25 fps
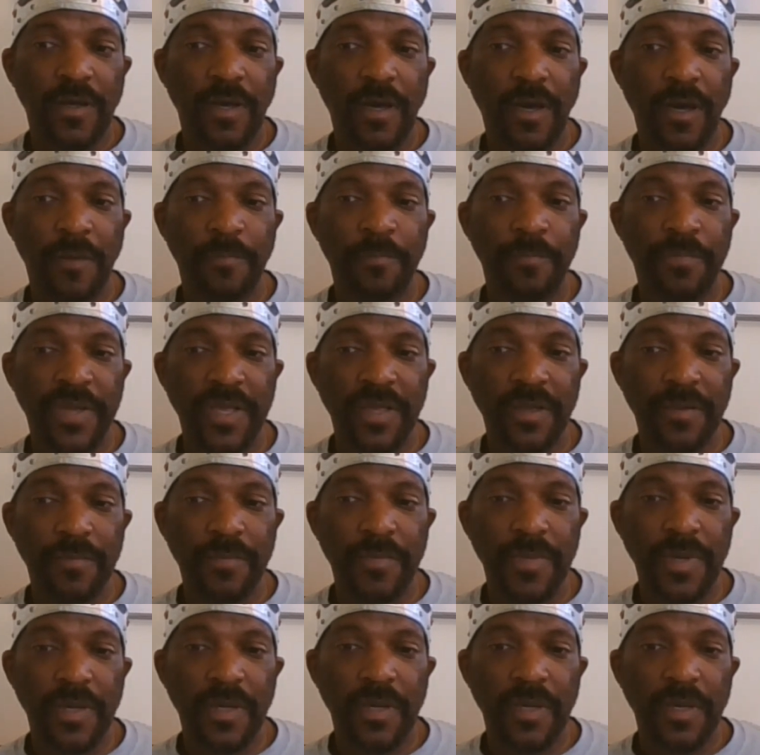
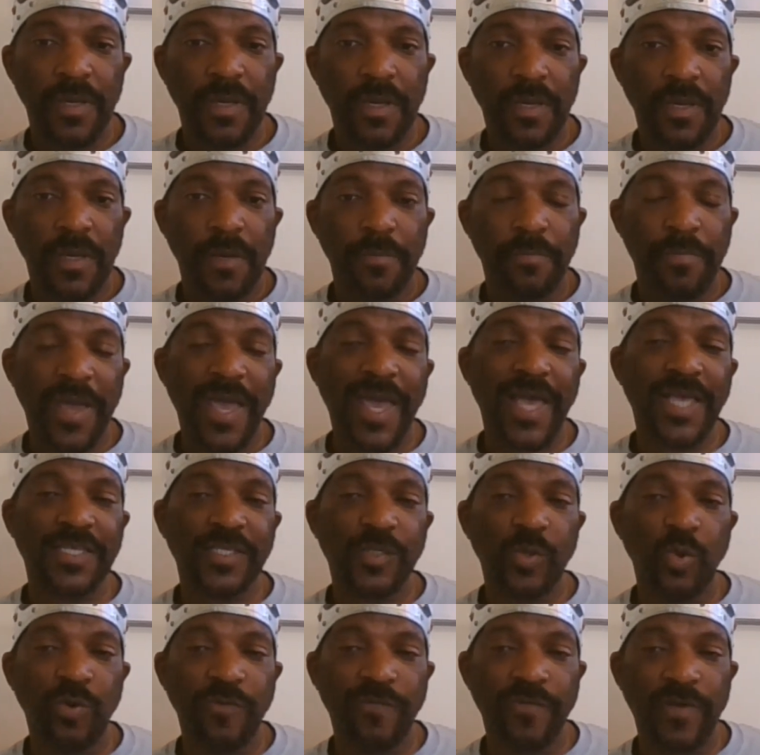Abib,
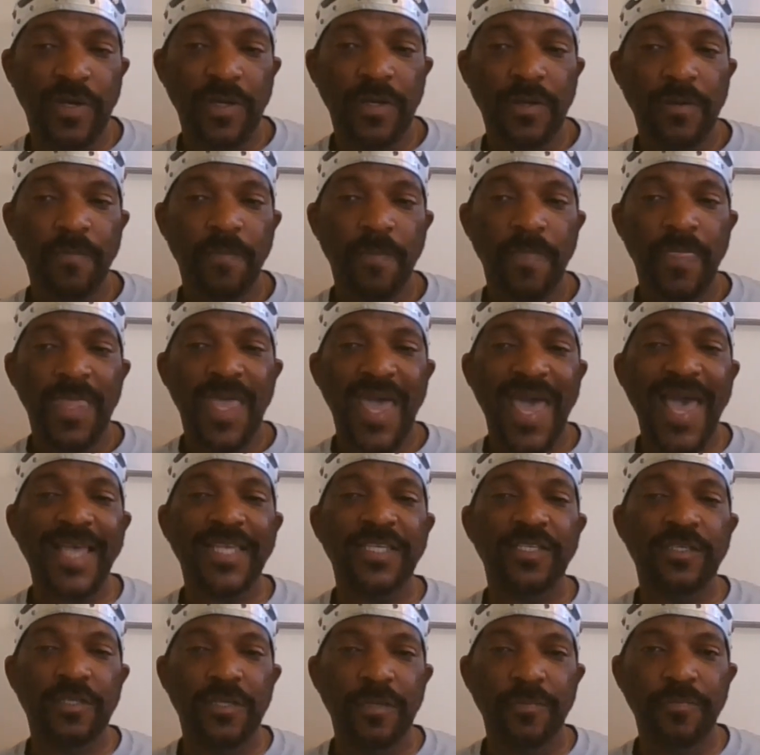Passover,
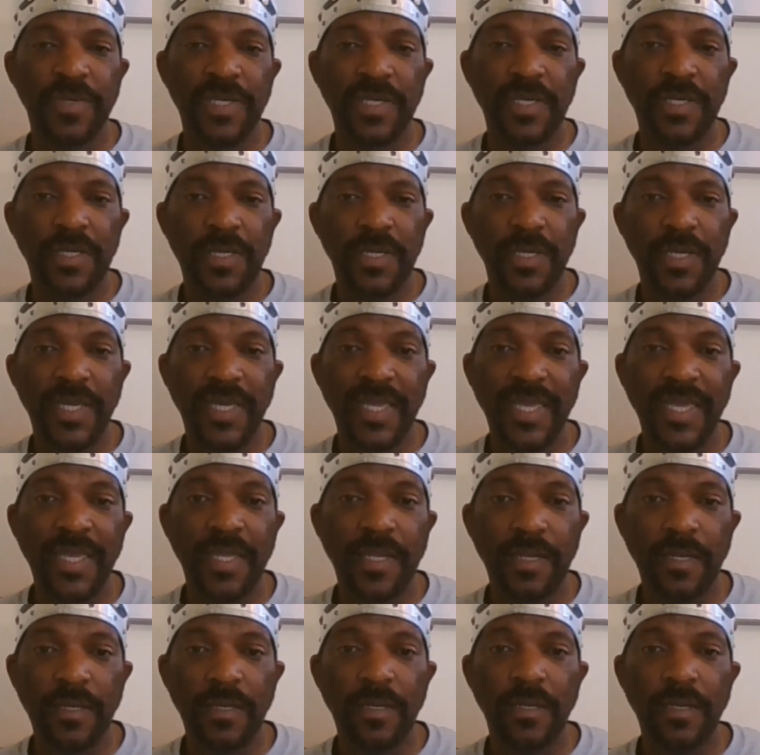has to be
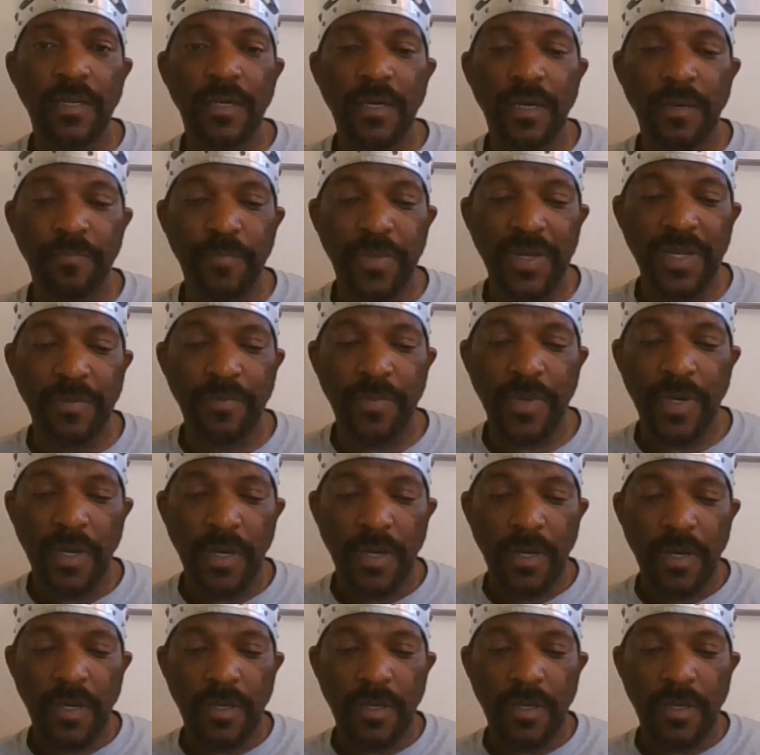in Abib.